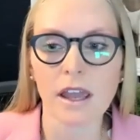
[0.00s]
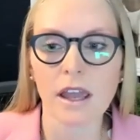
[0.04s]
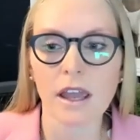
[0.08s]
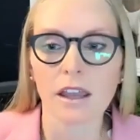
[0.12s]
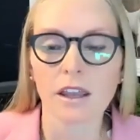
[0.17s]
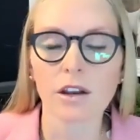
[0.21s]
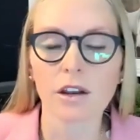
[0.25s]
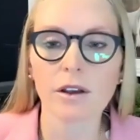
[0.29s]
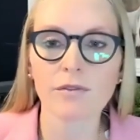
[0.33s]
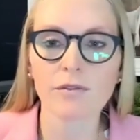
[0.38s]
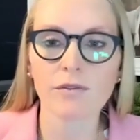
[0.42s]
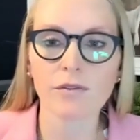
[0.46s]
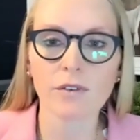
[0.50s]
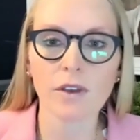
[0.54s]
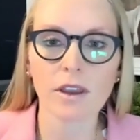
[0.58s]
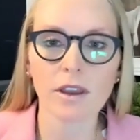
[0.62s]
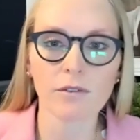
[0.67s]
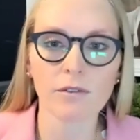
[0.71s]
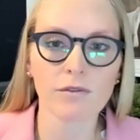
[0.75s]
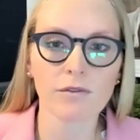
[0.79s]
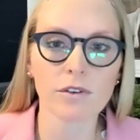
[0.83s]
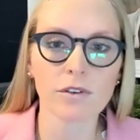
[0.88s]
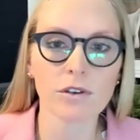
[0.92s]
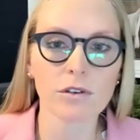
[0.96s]

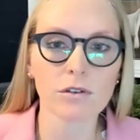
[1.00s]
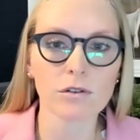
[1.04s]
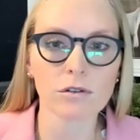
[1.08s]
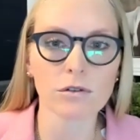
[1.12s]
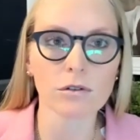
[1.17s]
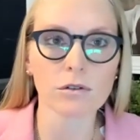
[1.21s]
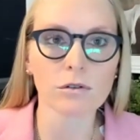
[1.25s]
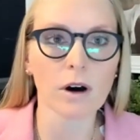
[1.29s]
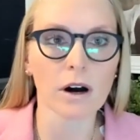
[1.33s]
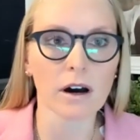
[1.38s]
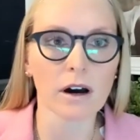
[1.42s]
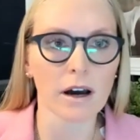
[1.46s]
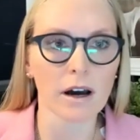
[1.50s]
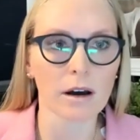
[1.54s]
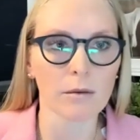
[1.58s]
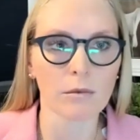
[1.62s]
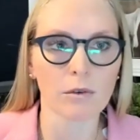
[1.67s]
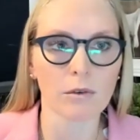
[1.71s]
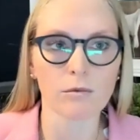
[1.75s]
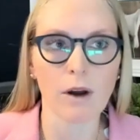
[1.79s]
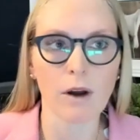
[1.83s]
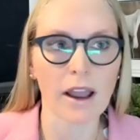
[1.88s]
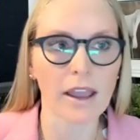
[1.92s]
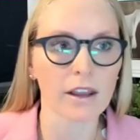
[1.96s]
if you,
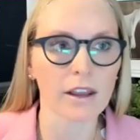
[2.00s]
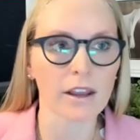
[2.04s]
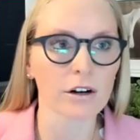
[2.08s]
Ryan,